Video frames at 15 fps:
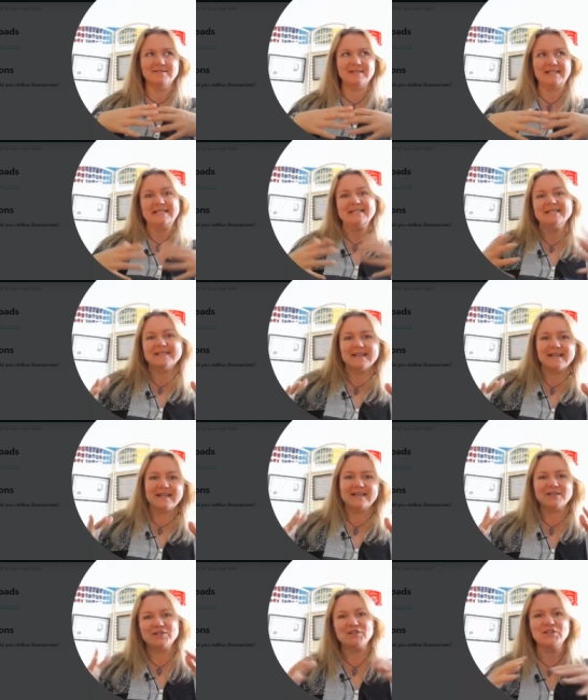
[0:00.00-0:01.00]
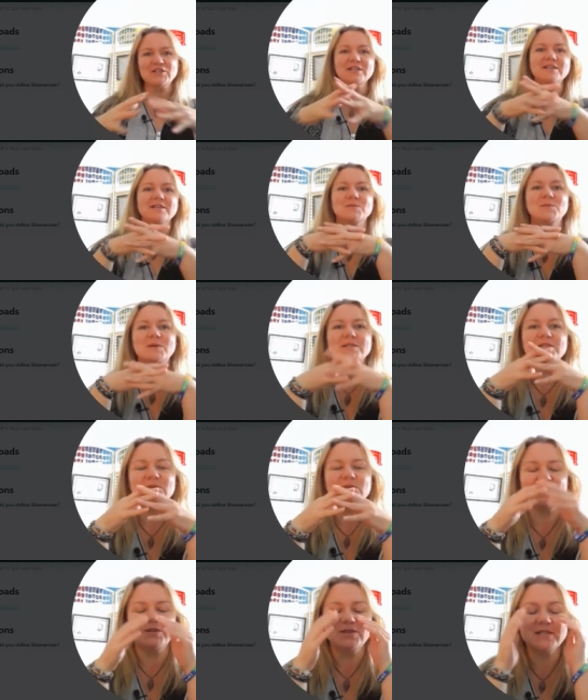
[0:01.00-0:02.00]
insider look at what's
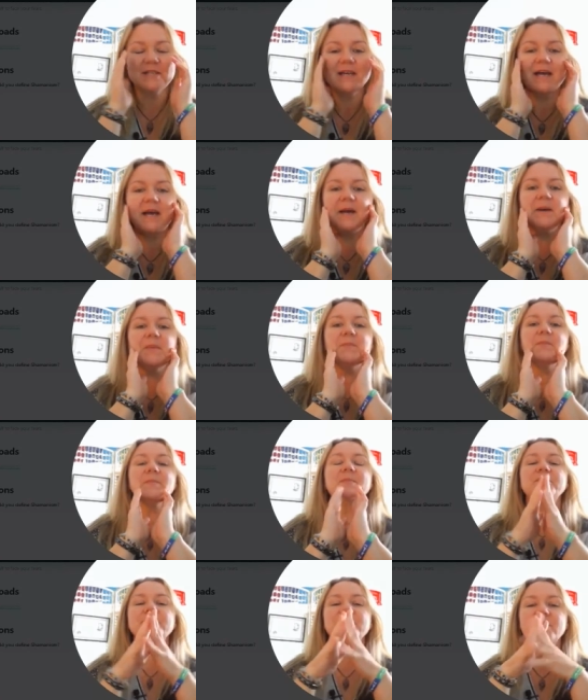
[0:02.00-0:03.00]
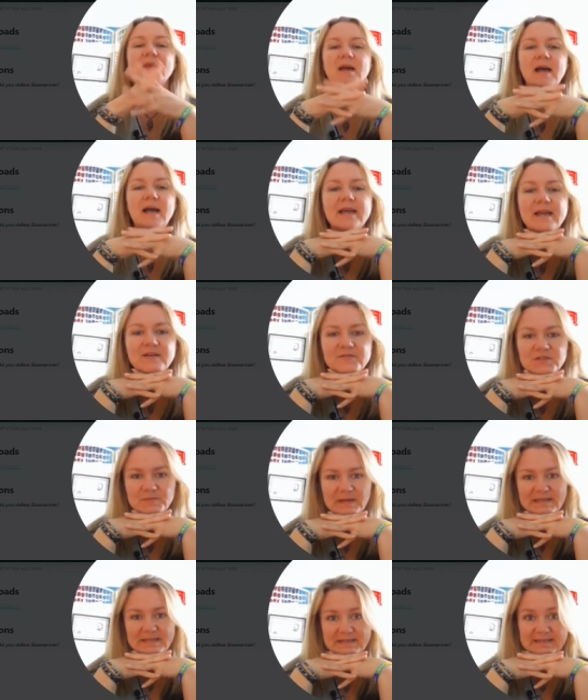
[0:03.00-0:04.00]
going on. Um, I have
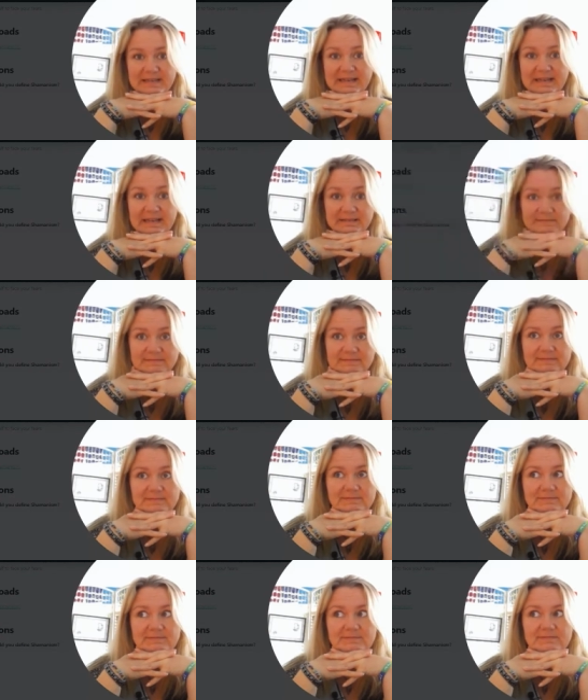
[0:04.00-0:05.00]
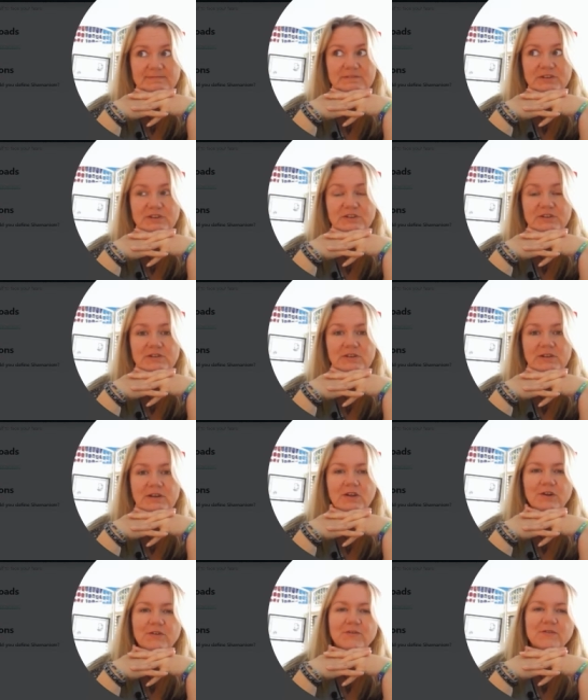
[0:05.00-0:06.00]
spent today doing a
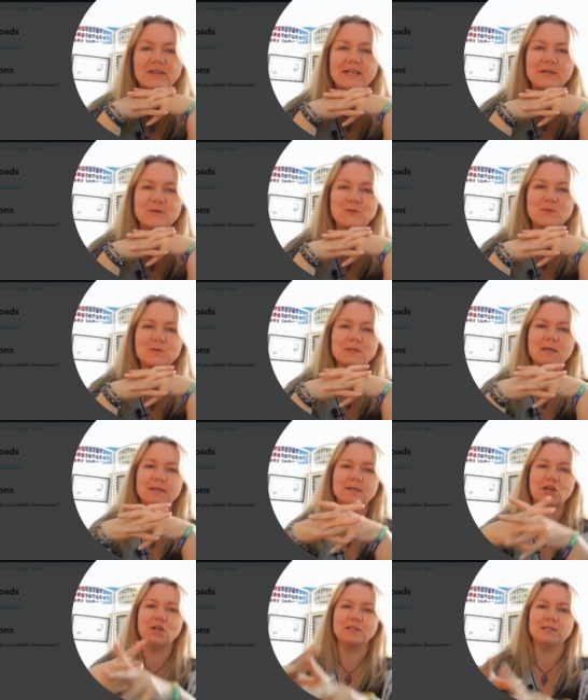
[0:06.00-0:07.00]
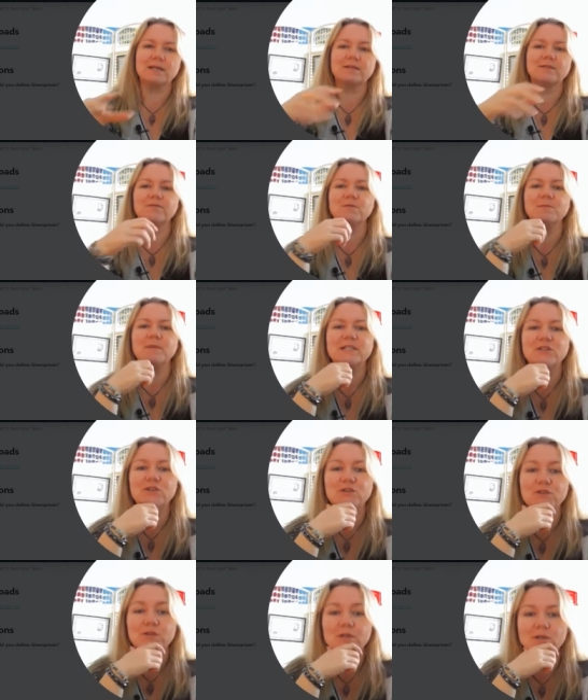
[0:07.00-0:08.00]
lot of videos and content for my
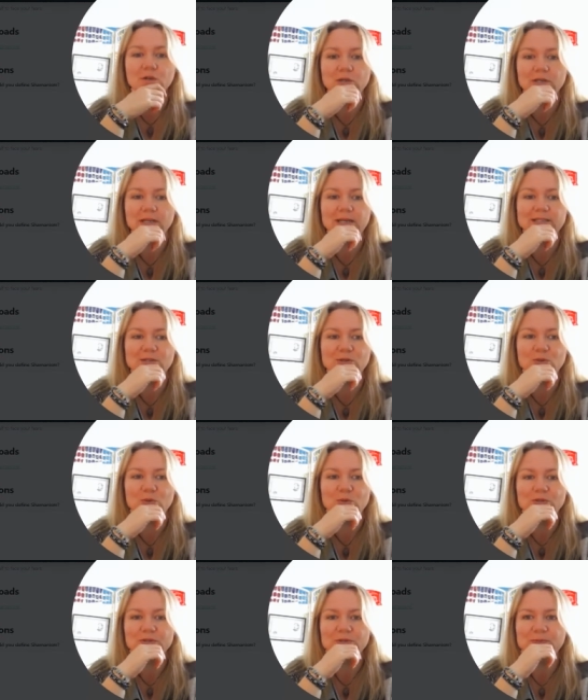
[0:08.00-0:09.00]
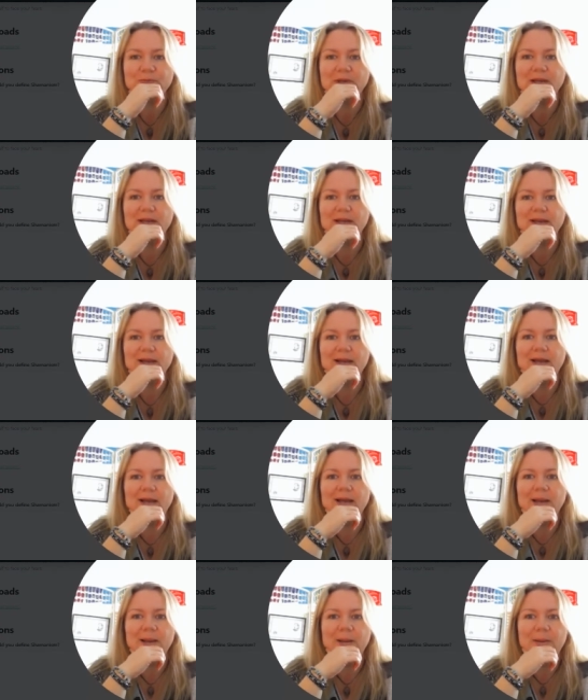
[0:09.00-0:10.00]
new online course.
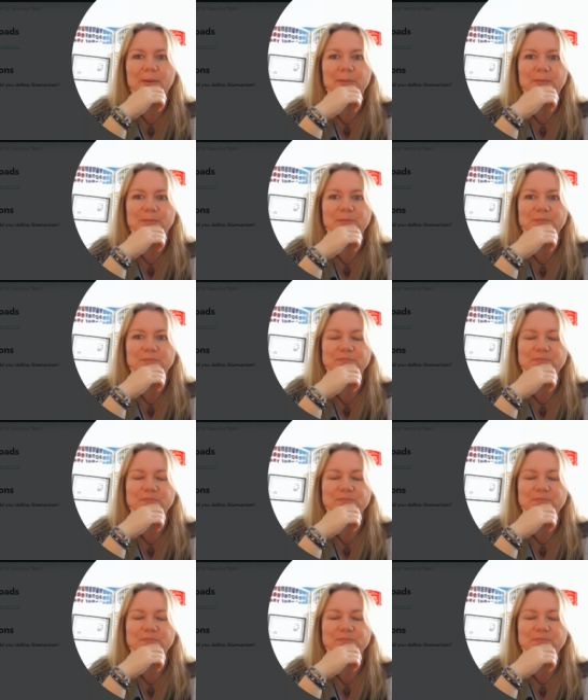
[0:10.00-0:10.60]
Um,